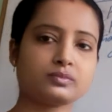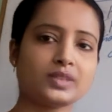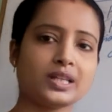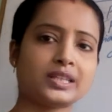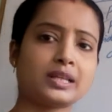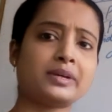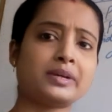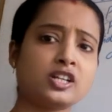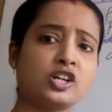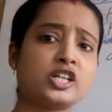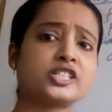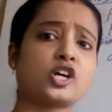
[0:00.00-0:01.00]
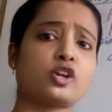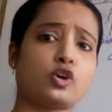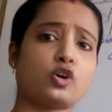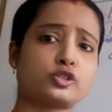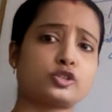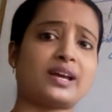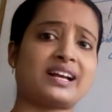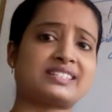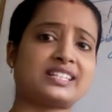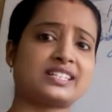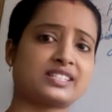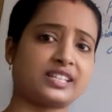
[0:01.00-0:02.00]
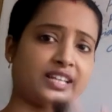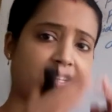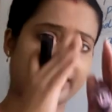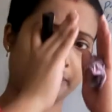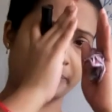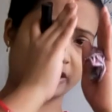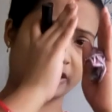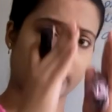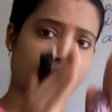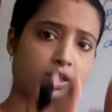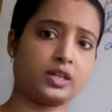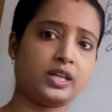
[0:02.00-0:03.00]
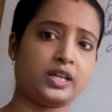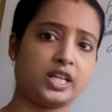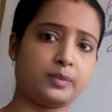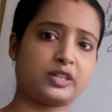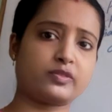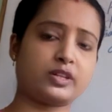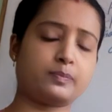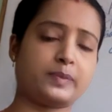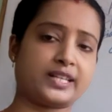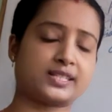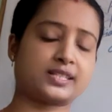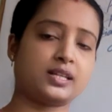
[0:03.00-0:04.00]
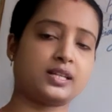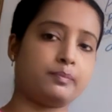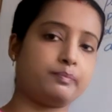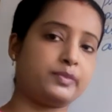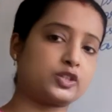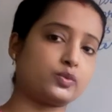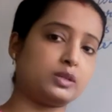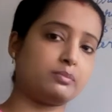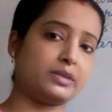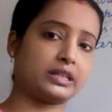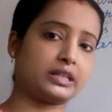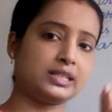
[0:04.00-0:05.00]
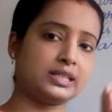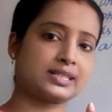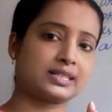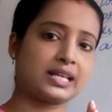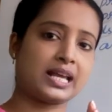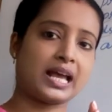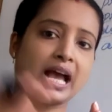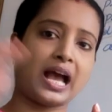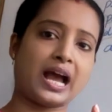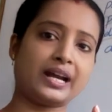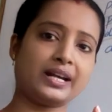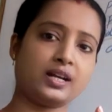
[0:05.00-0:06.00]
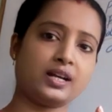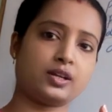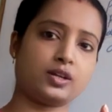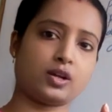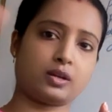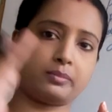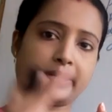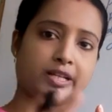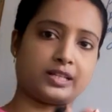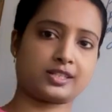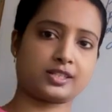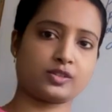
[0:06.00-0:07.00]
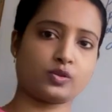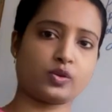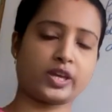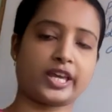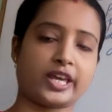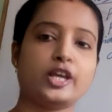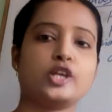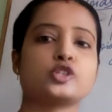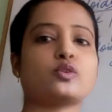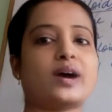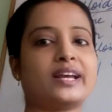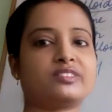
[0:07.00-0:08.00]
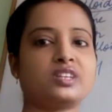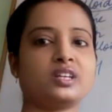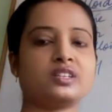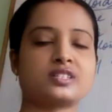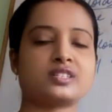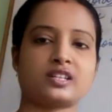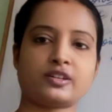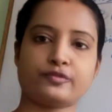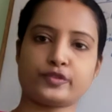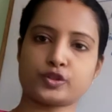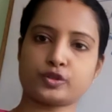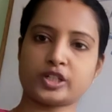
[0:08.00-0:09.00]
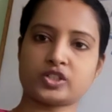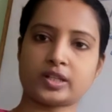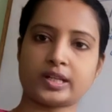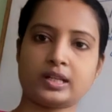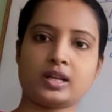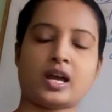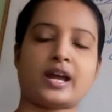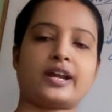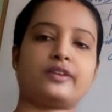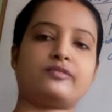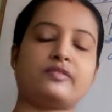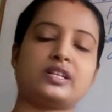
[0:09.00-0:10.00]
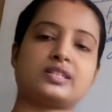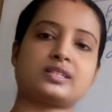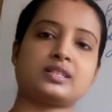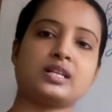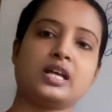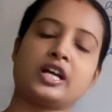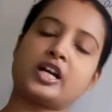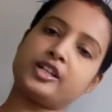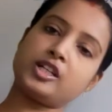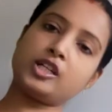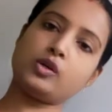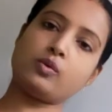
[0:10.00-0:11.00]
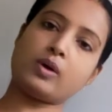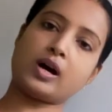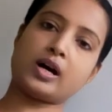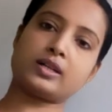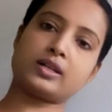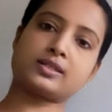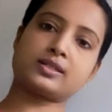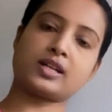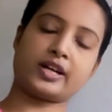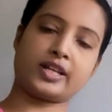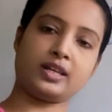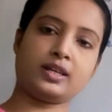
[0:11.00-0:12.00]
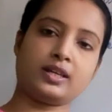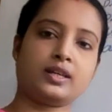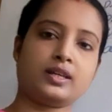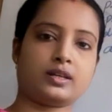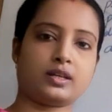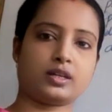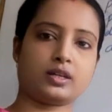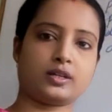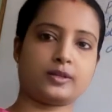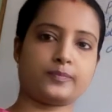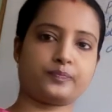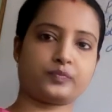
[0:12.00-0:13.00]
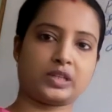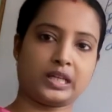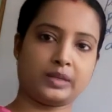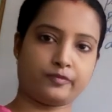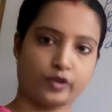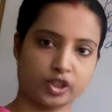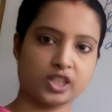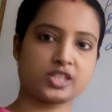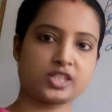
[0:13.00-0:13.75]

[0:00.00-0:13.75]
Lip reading: the metalloids are also exist in the between place, between metals and non-metals. Okay, so I think this is enough for today, children, and we will continue our study for this